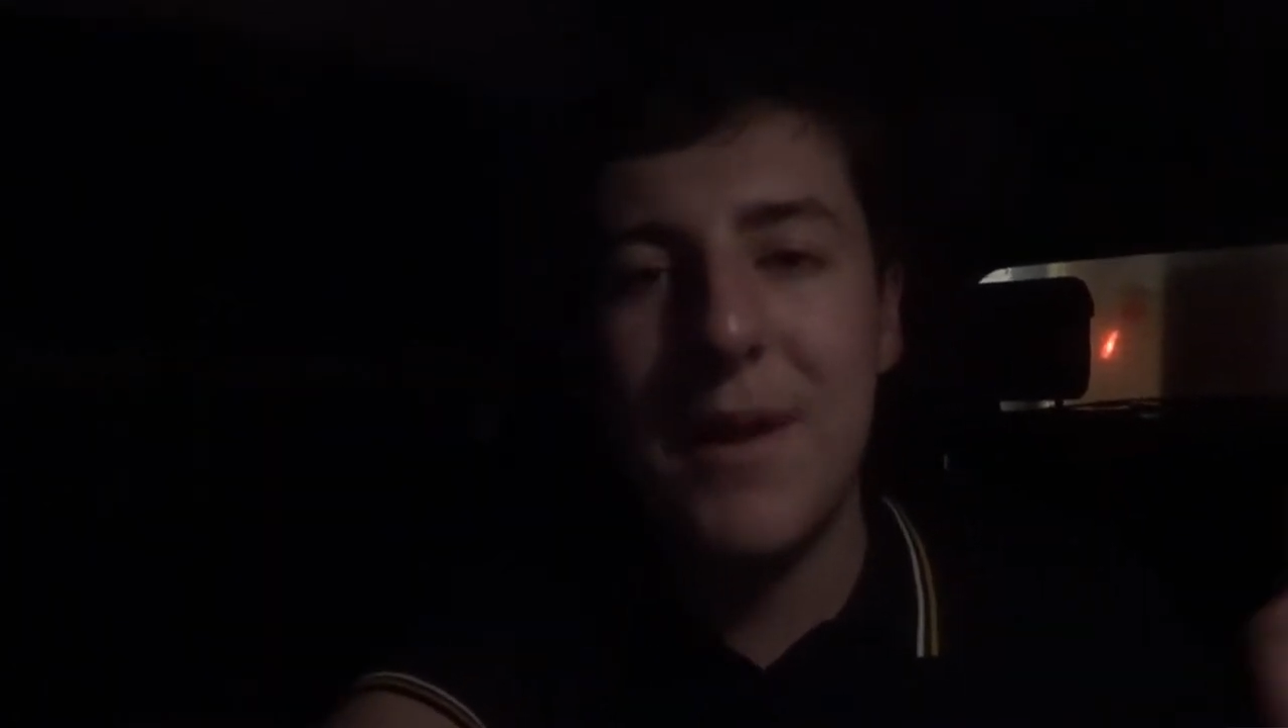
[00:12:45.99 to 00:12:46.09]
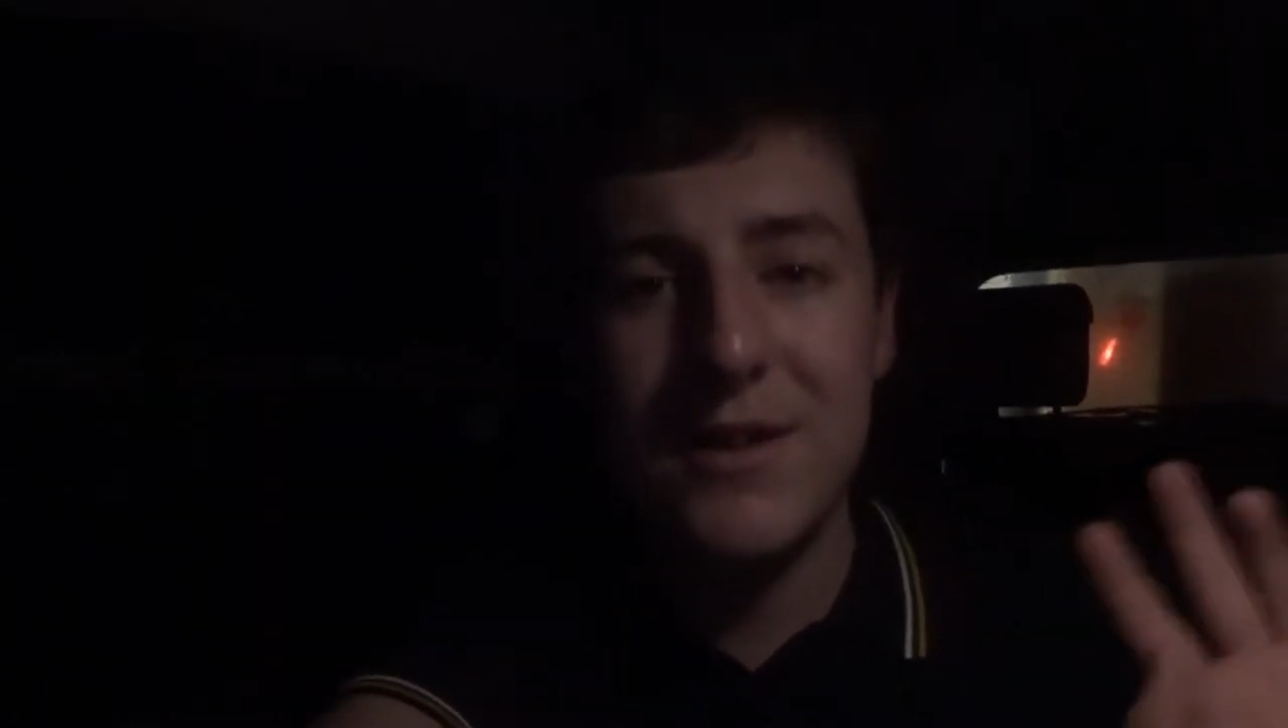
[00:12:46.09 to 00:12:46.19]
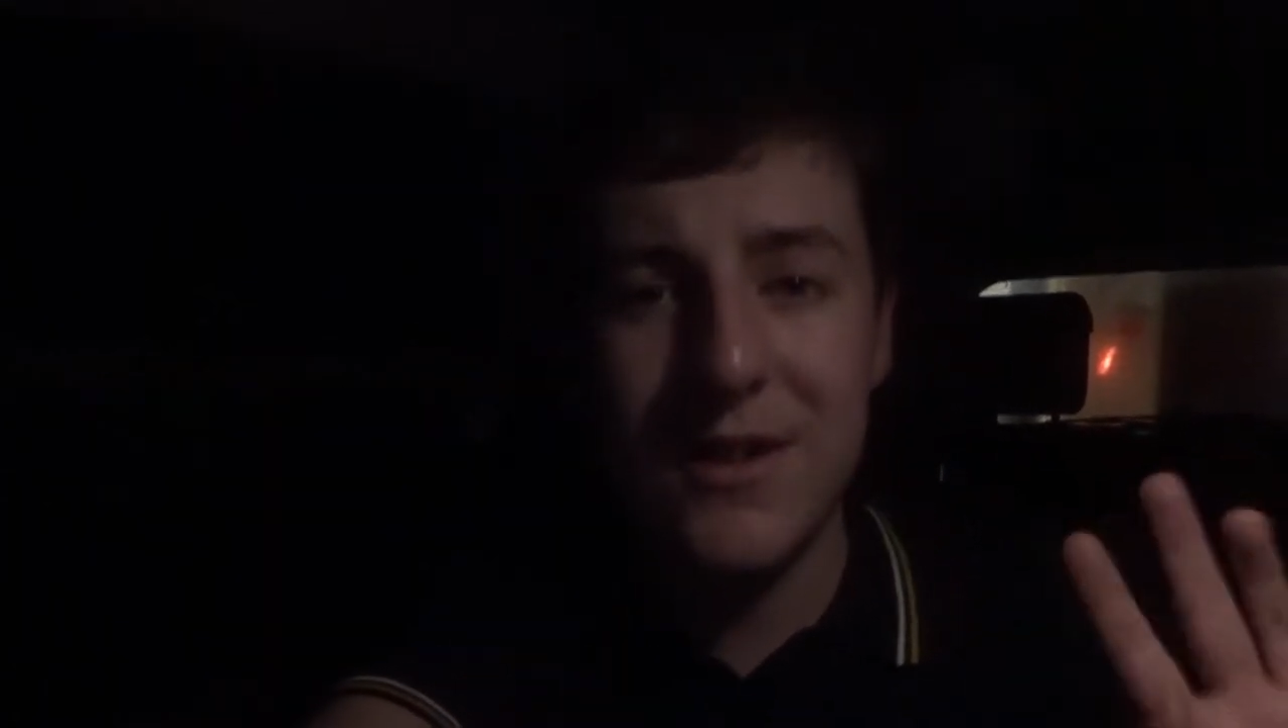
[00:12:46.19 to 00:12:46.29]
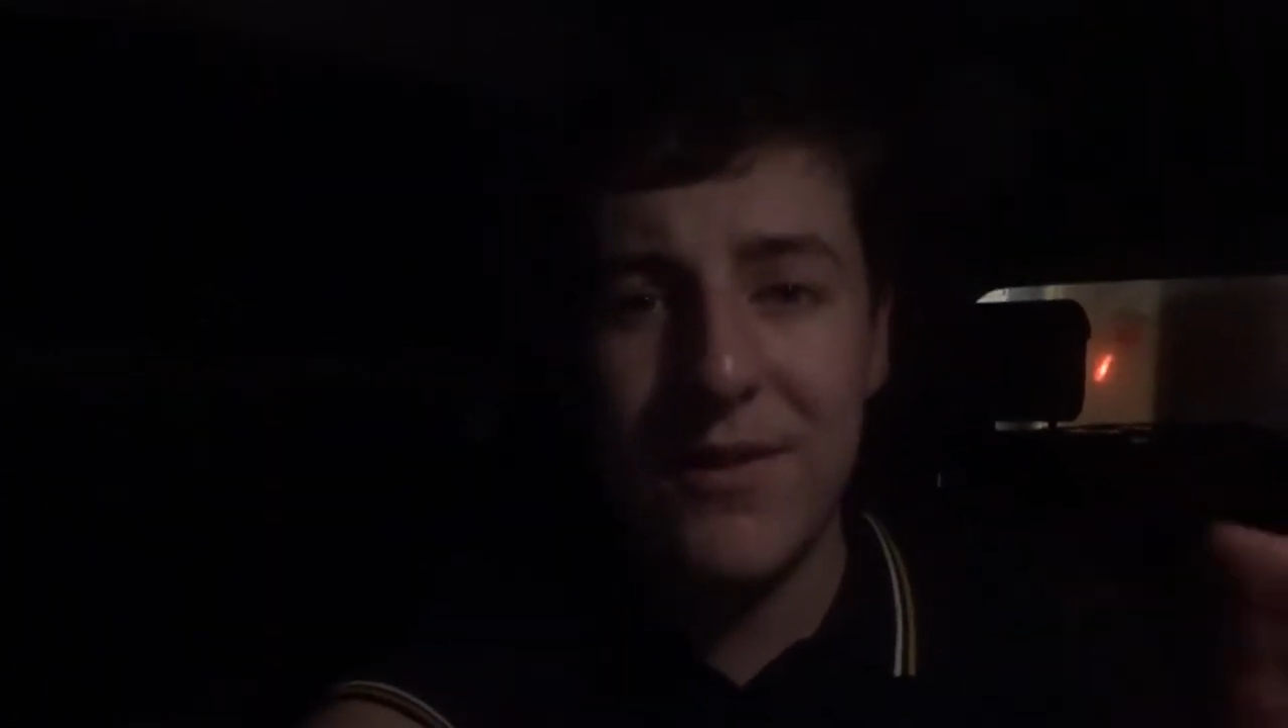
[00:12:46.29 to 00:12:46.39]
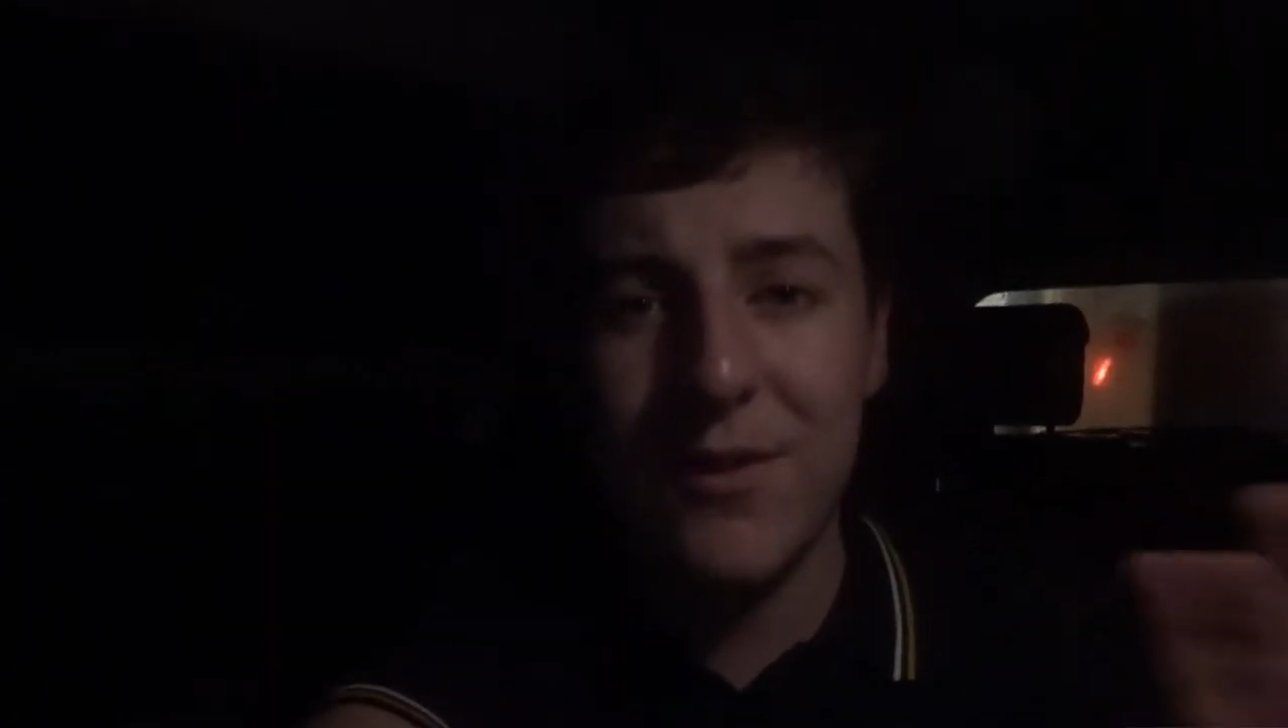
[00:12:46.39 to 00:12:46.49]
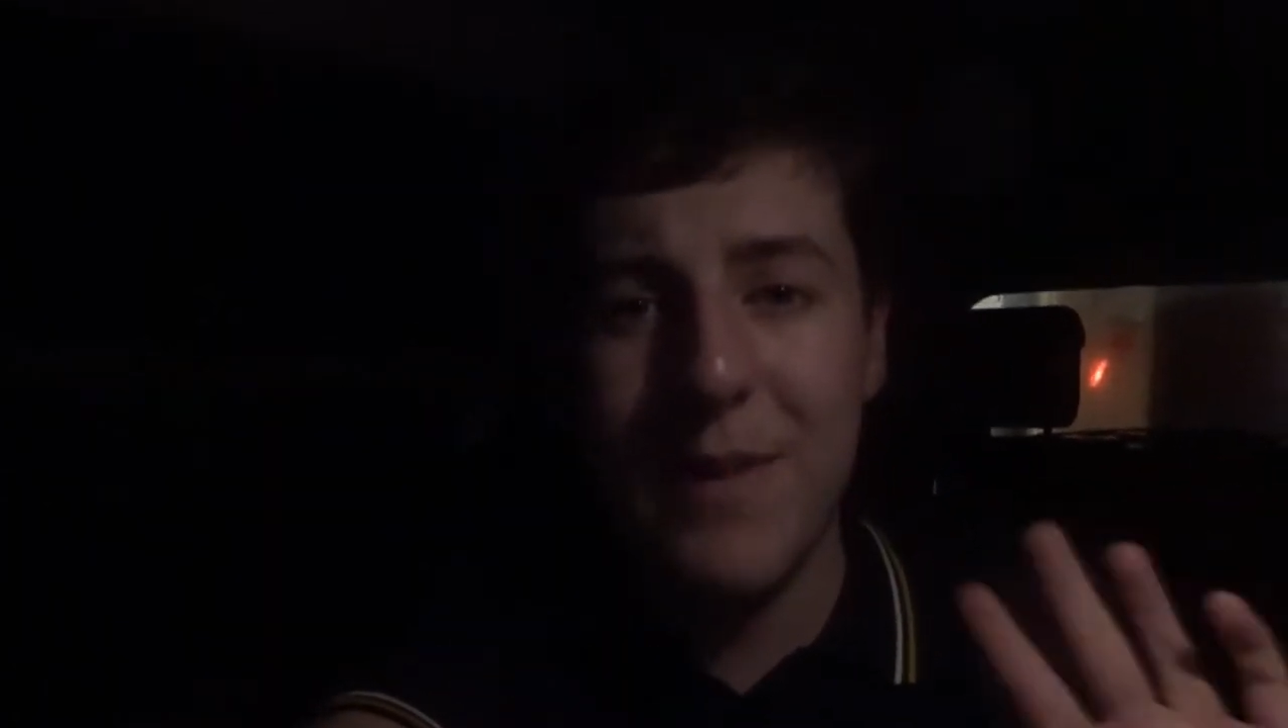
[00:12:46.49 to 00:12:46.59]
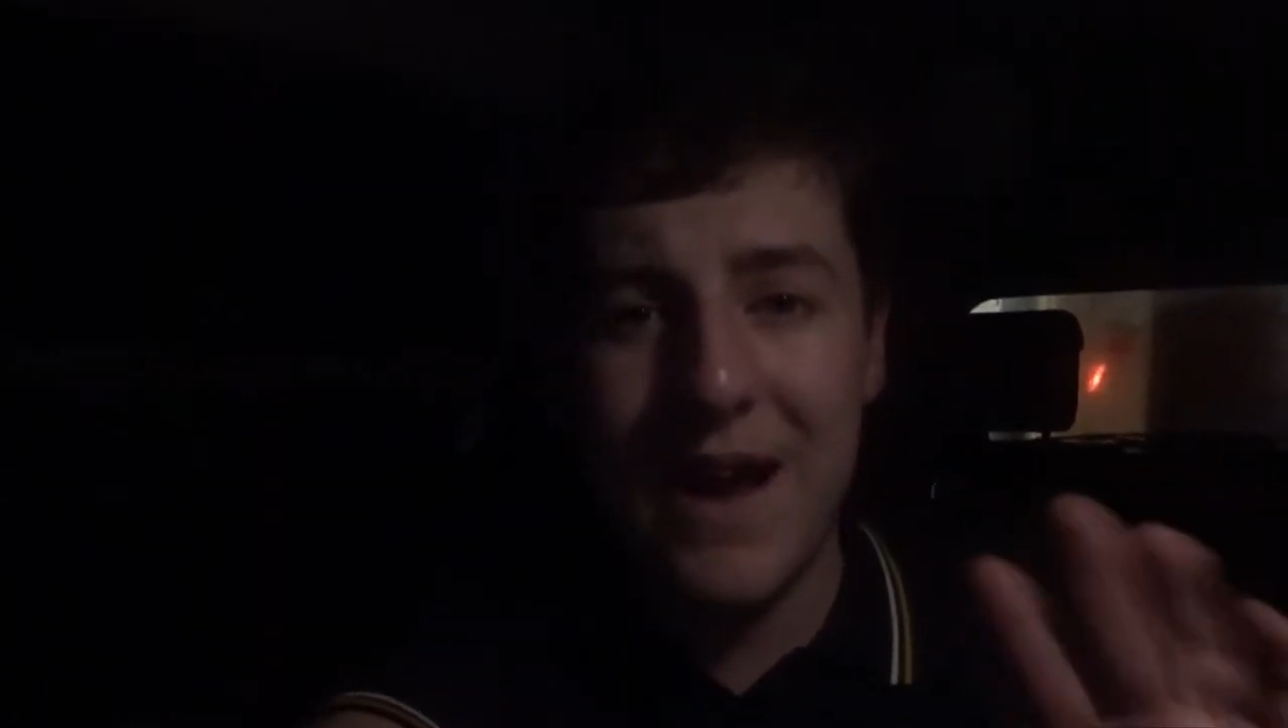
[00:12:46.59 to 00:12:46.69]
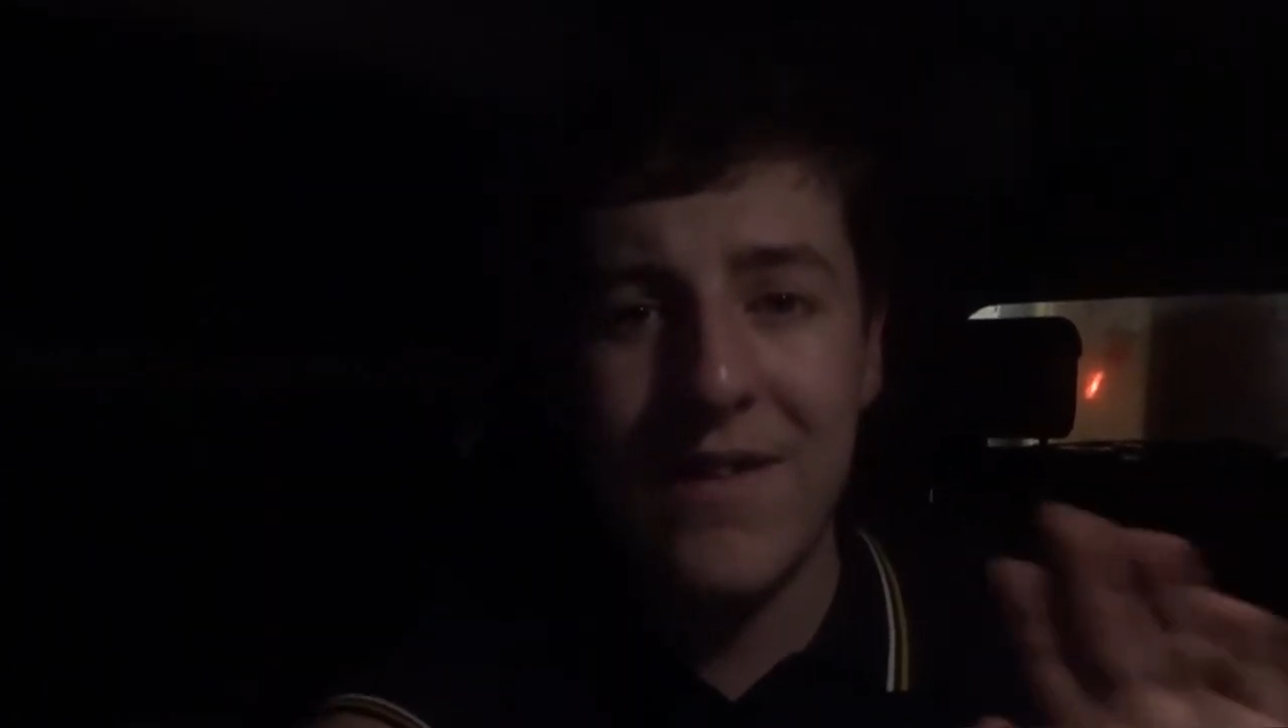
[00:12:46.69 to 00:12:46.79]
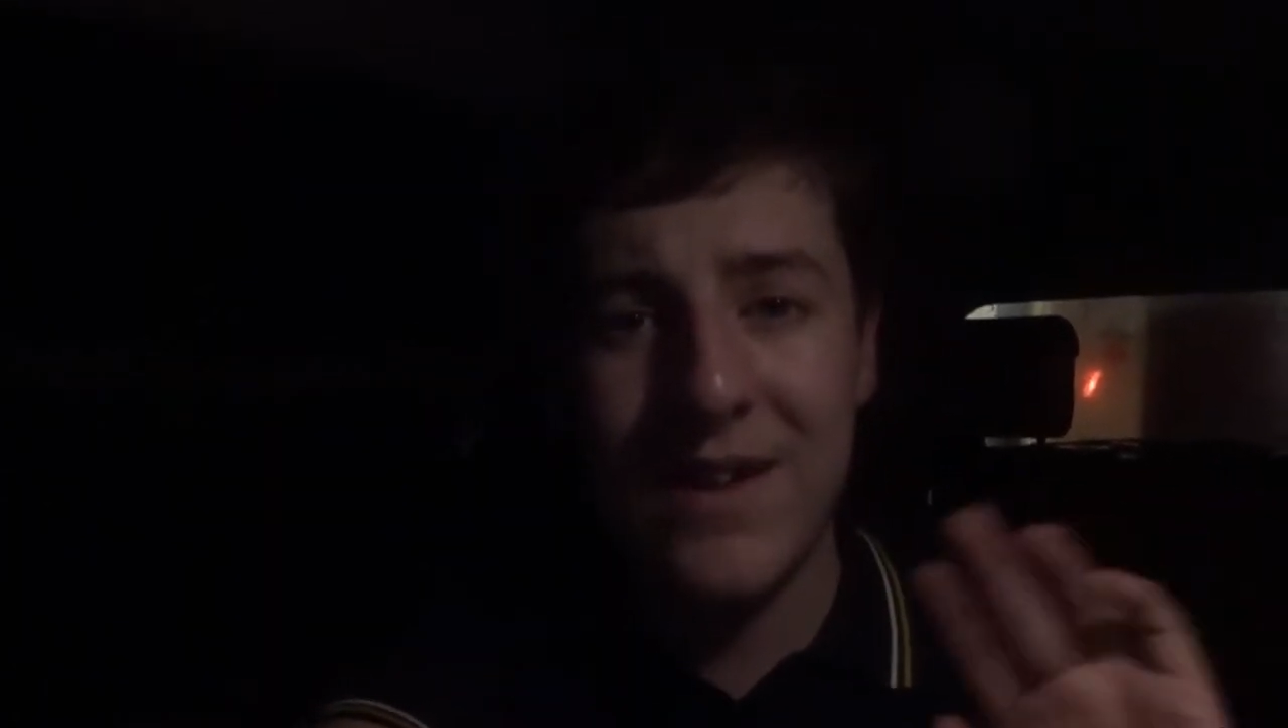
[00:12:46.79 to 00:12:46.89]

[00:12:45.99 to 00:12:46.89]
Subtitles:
but I do feel better